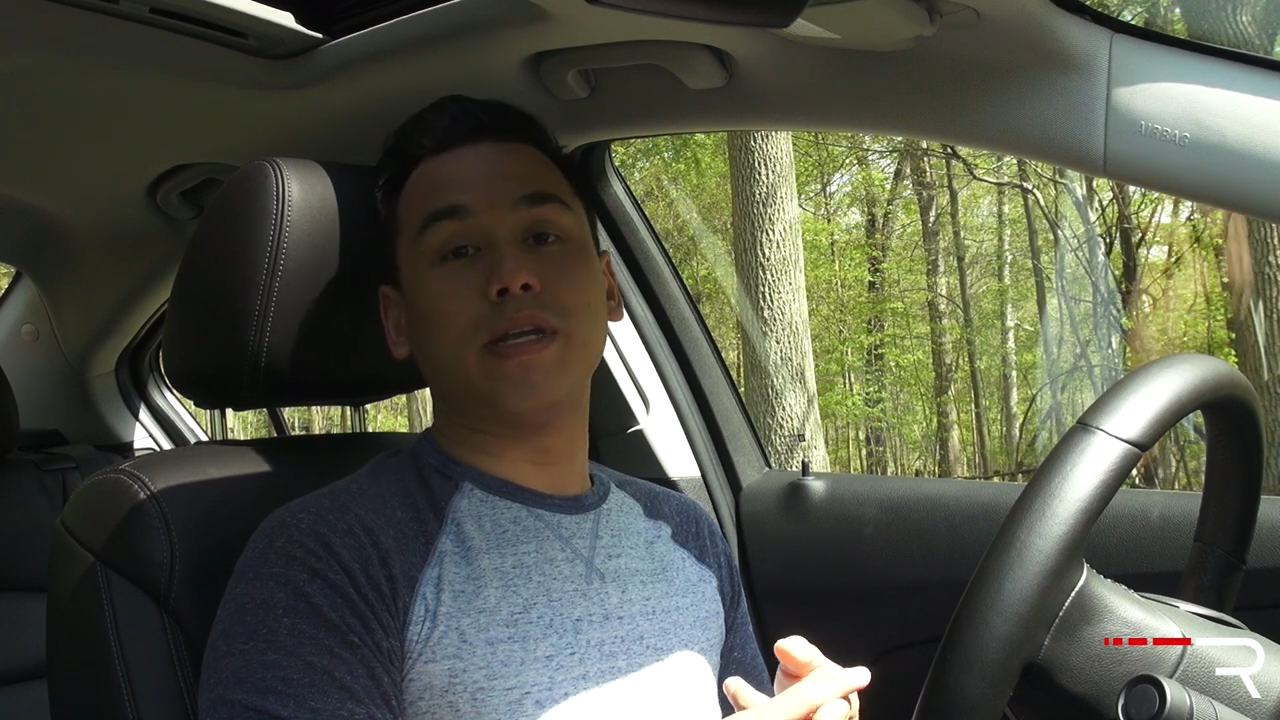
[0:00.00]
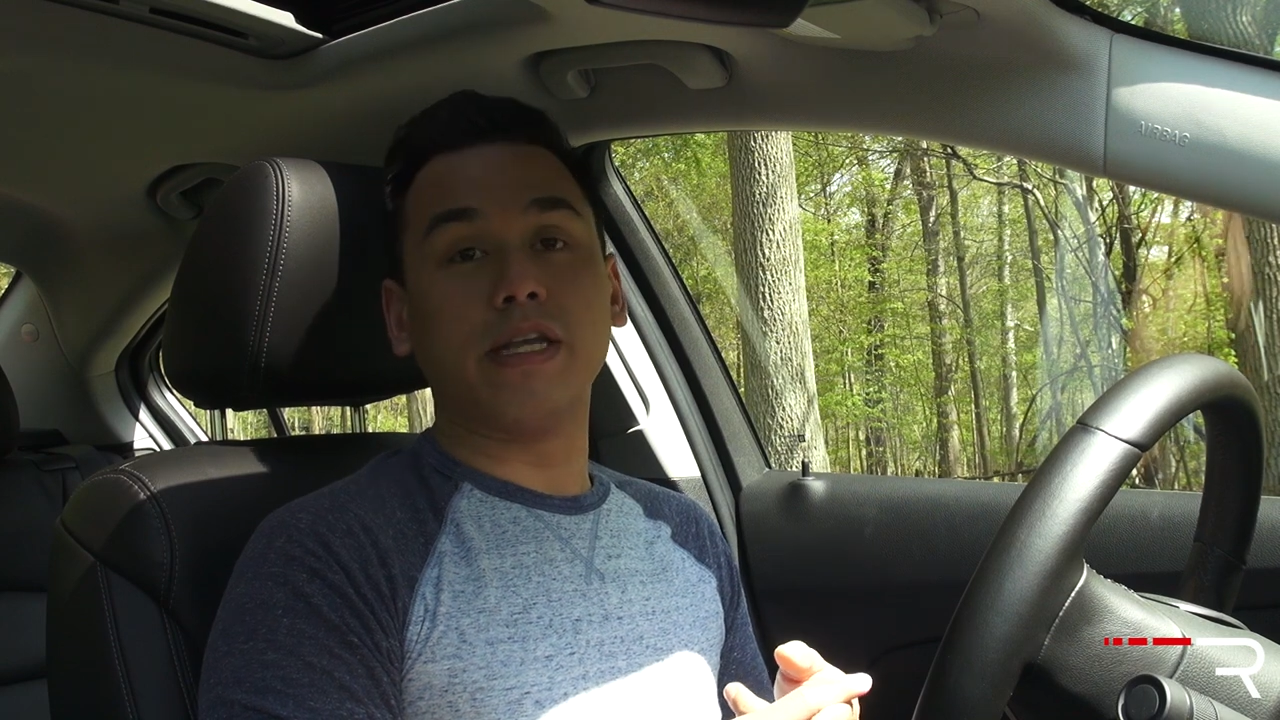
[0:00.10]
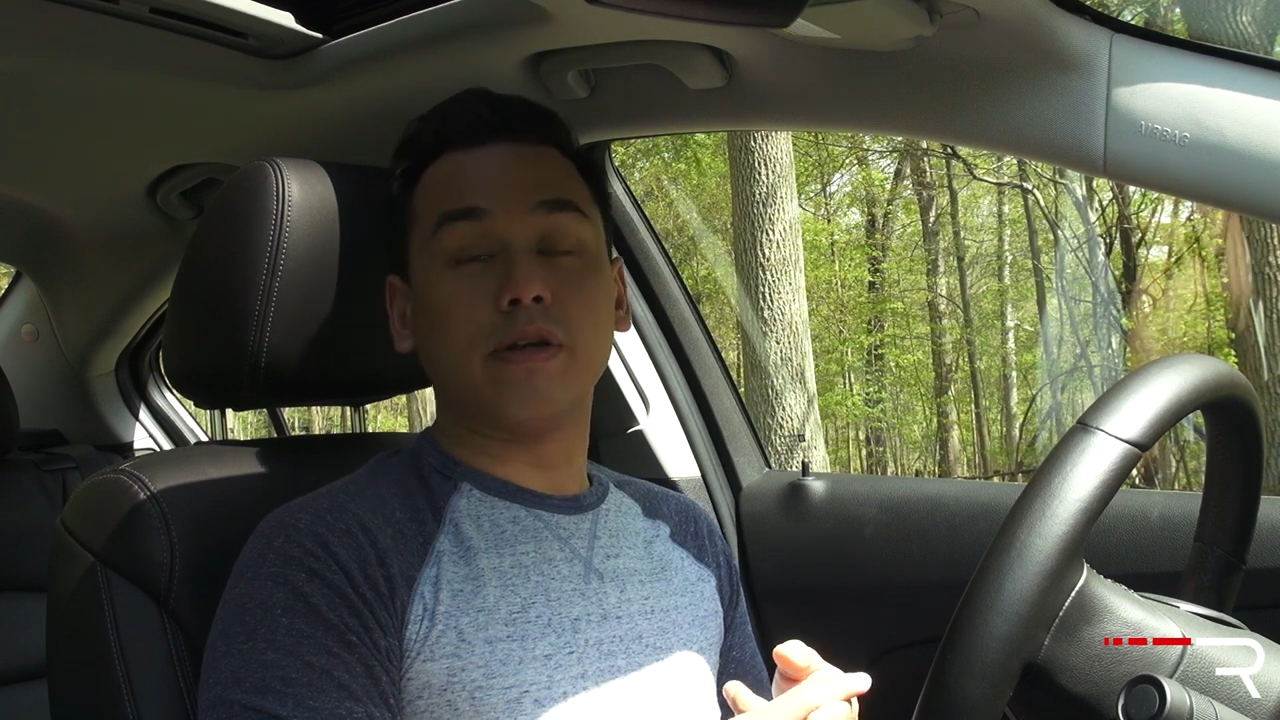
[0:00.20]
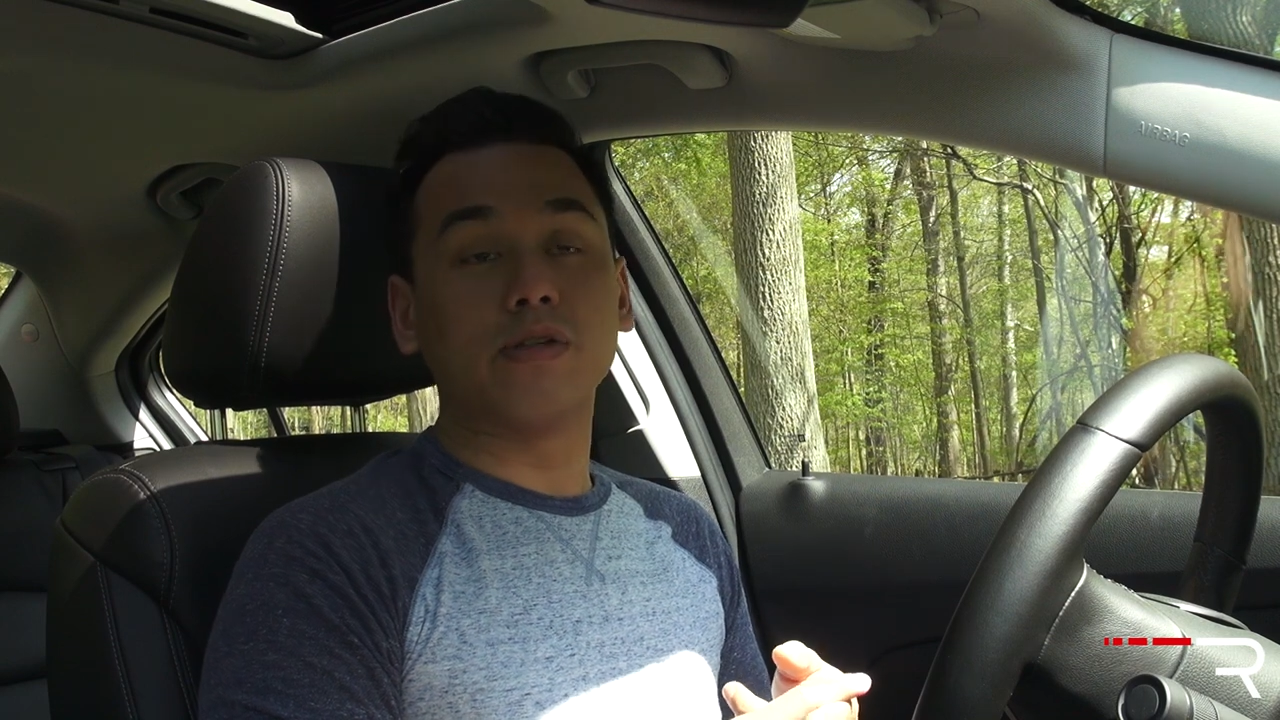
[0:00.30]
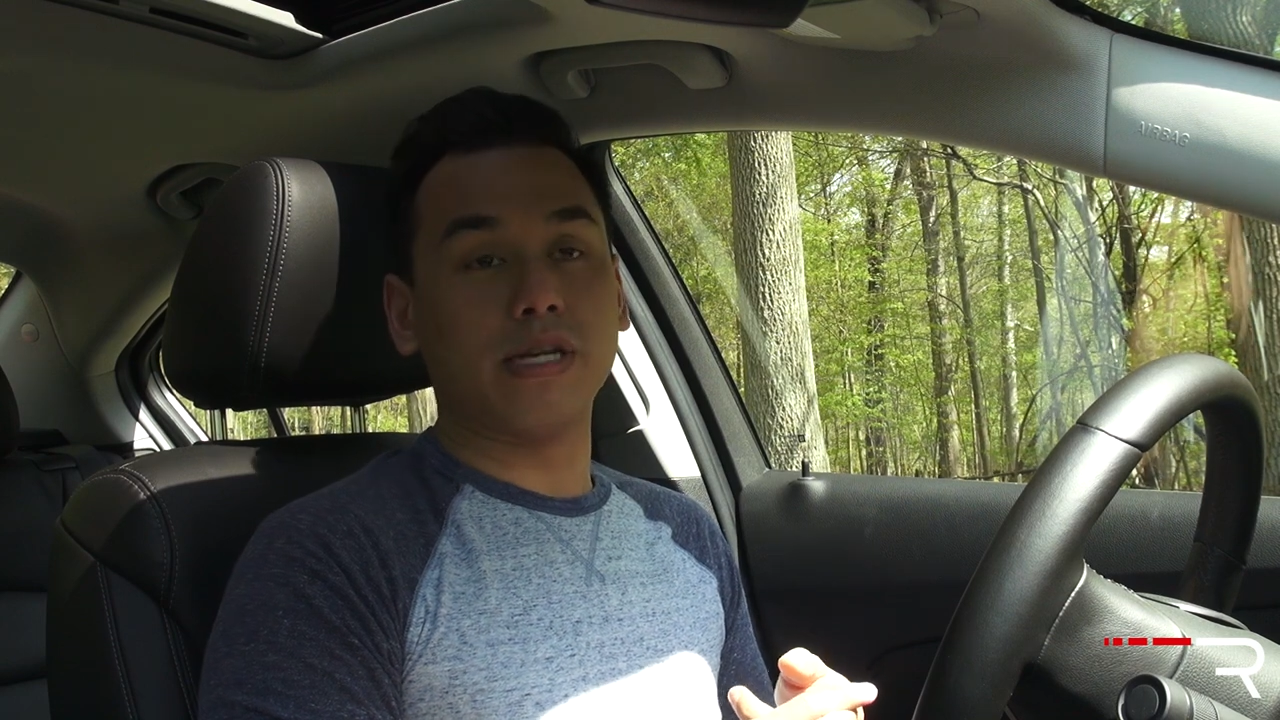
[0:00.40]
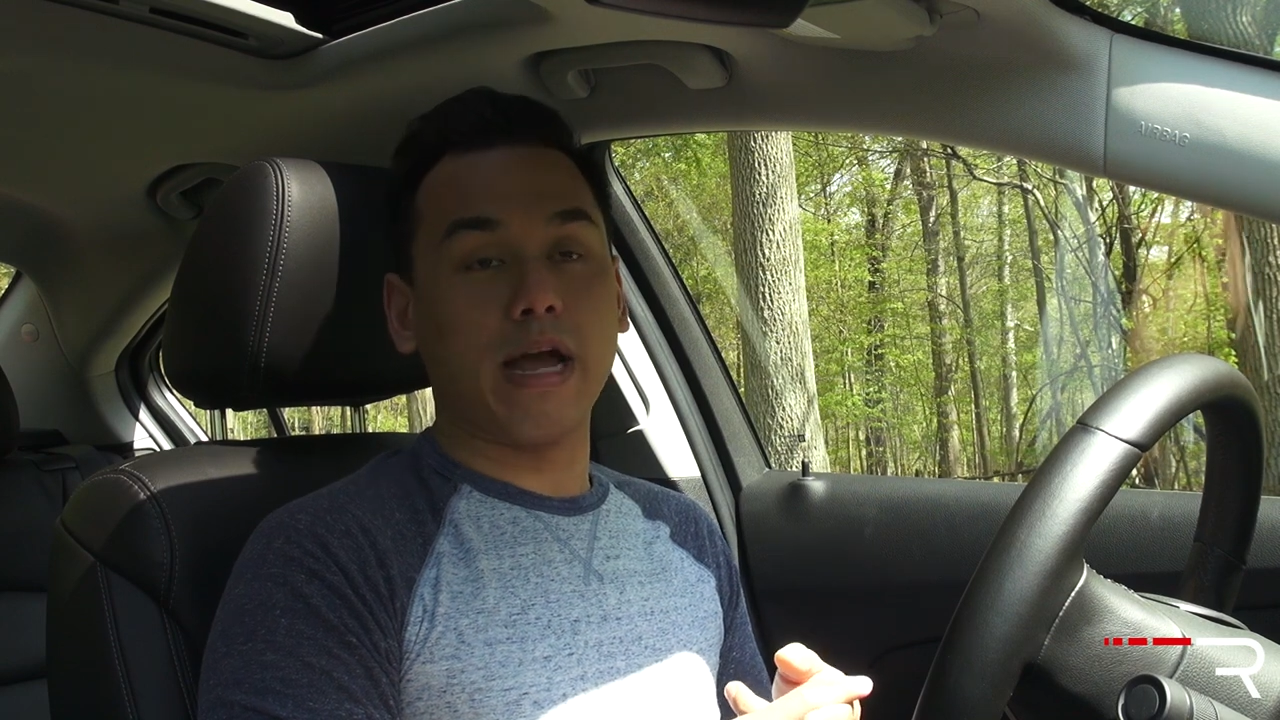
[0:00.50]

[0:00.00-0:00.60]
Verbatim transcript: many years